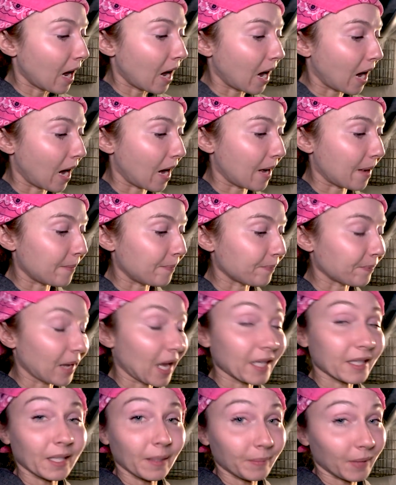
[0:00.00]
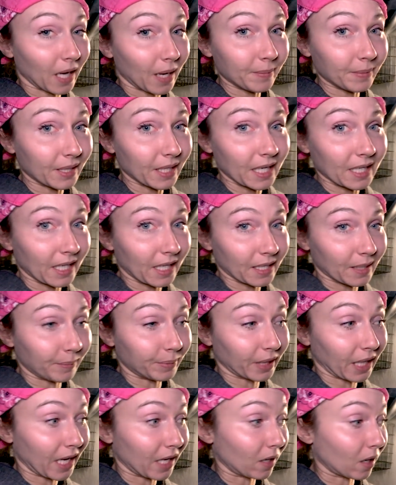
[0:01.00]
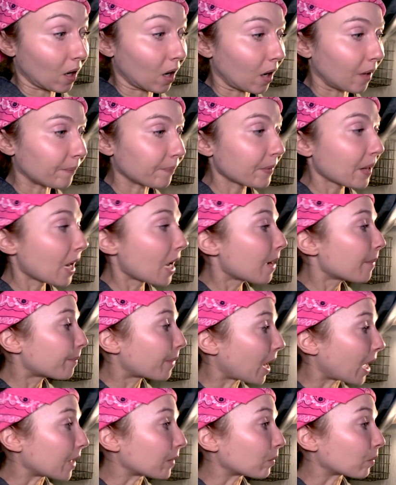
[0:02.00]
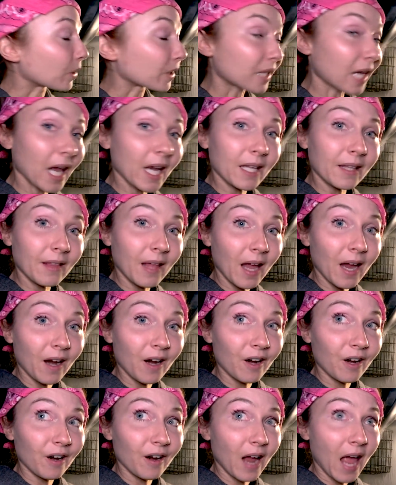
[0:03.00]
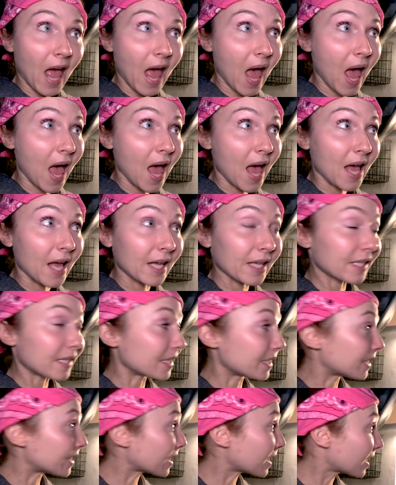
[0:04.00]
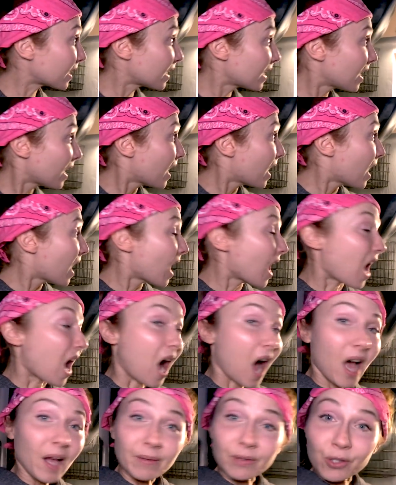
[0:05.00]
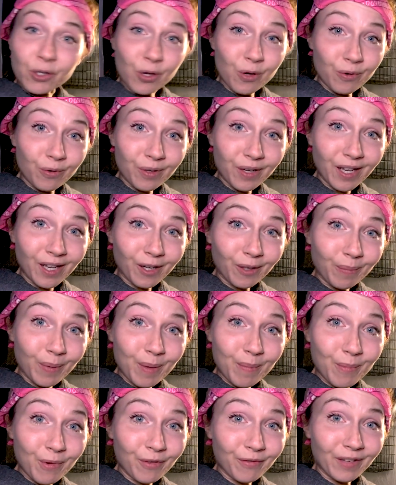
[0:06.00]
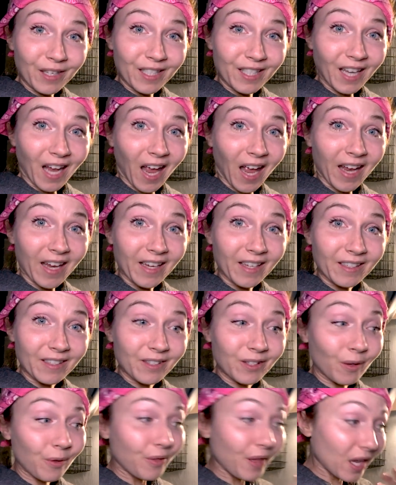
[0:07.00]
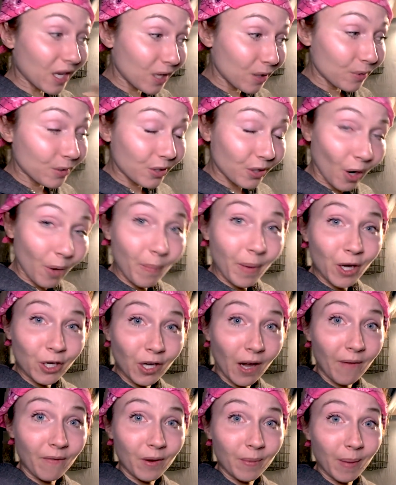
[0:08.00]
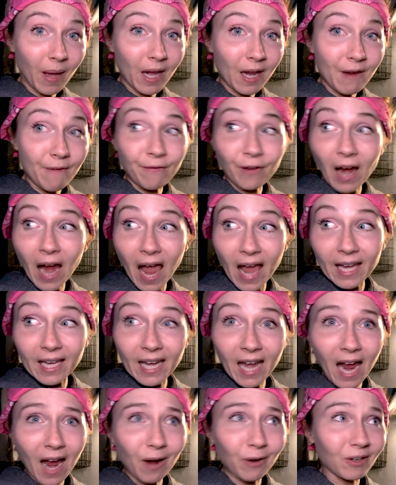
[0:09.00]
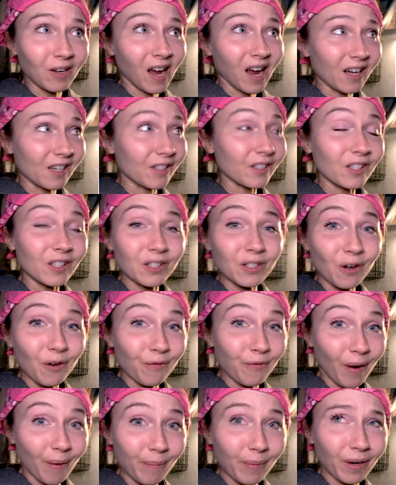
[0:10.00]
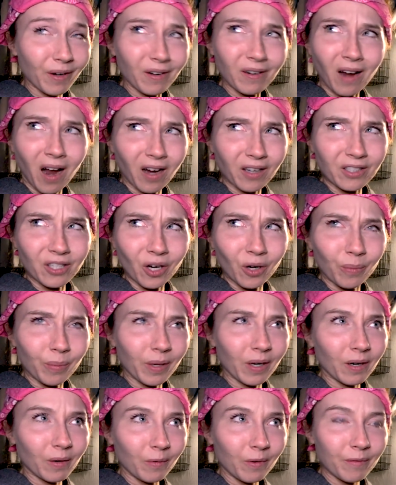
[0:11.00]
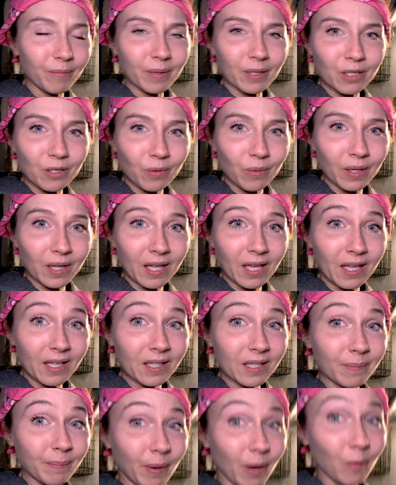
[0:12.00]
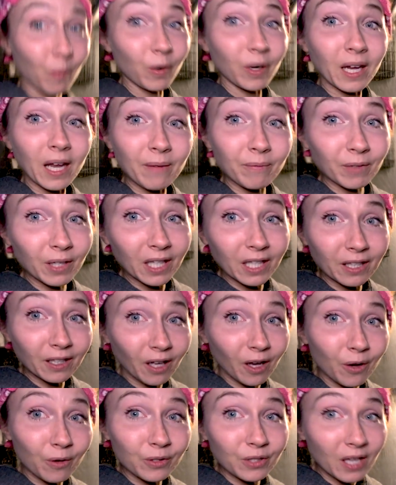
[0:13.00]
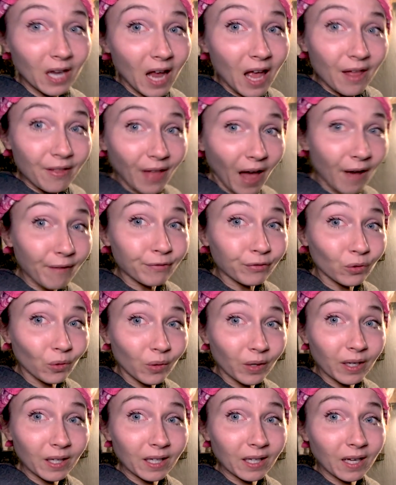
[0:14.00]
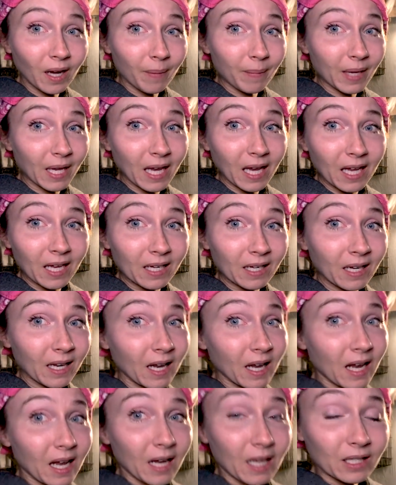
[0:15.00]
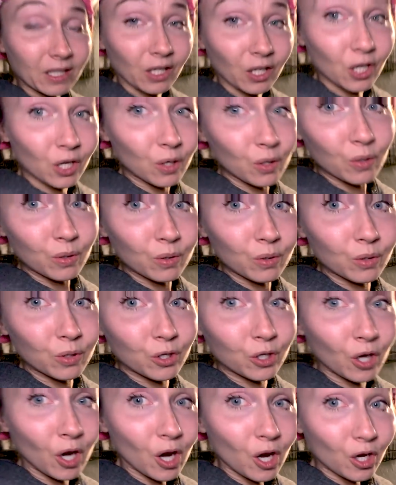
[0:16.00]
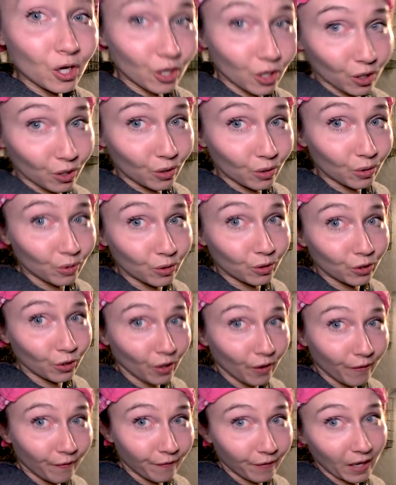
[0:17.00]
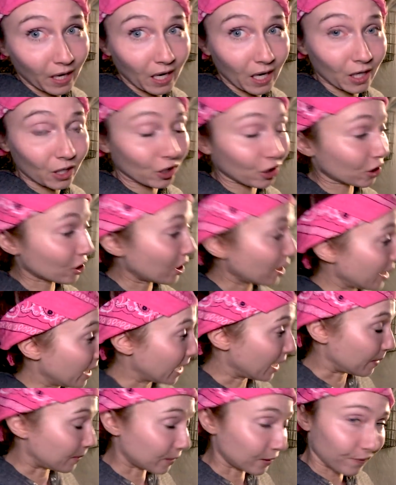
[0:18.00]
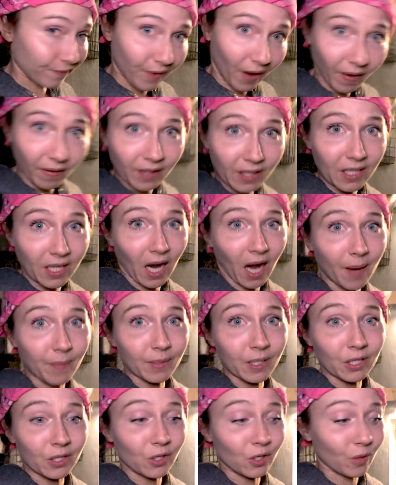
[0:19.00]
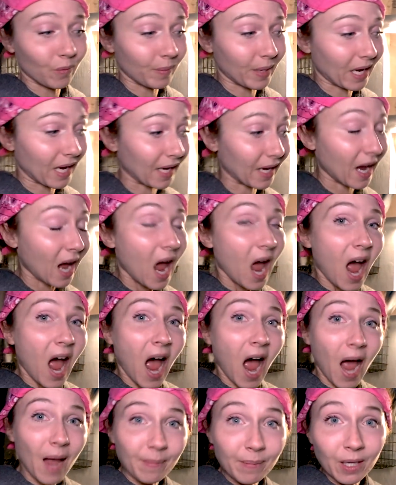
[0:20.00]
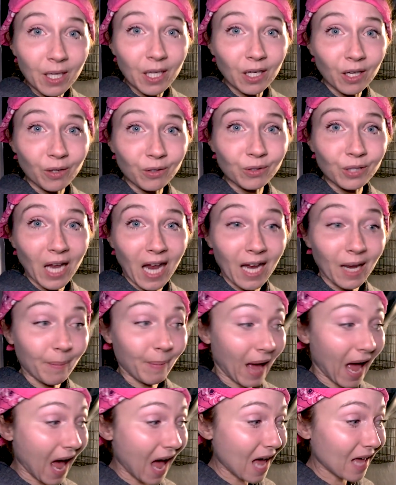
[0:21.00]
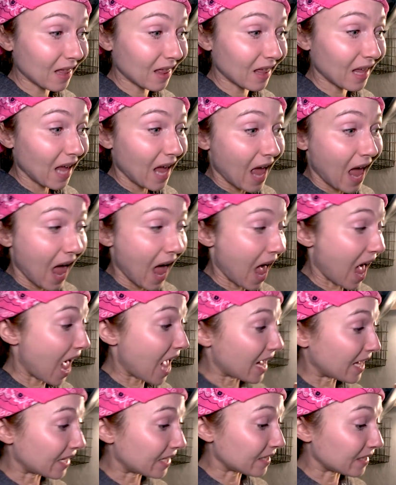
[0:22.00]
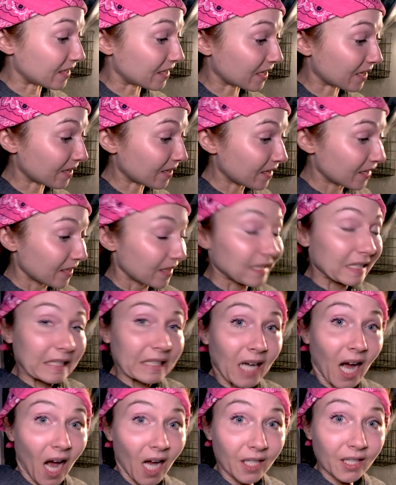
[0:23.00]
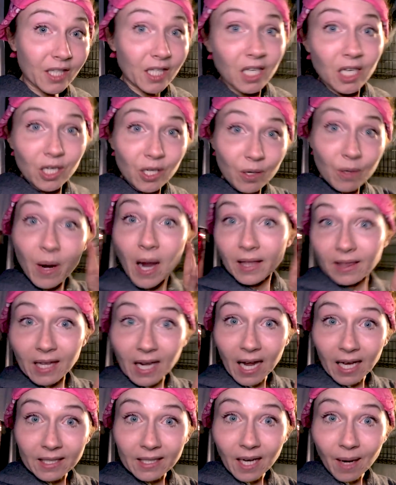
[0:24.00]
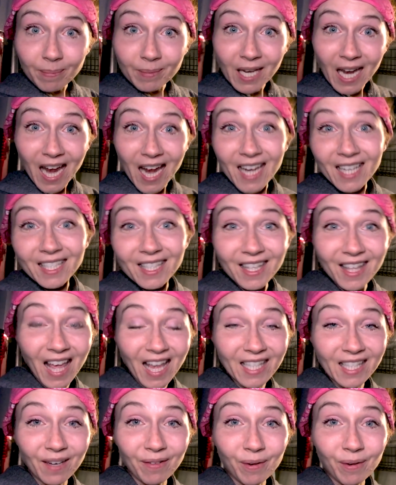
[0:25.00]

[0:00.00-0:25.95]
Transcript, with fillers: Um, and sometimes it doesn't play at all. But we're getting there, and soon it'll be move-in day. So thank you so much, everybody, for hanging out. Gosh, since November, October, we've been doing this, but we're getting really close. That flooring coming in is a huge, huge finish. It was very time-consuming. I'm gonna go to take a bath, and I'll see you at the next update. Thanks,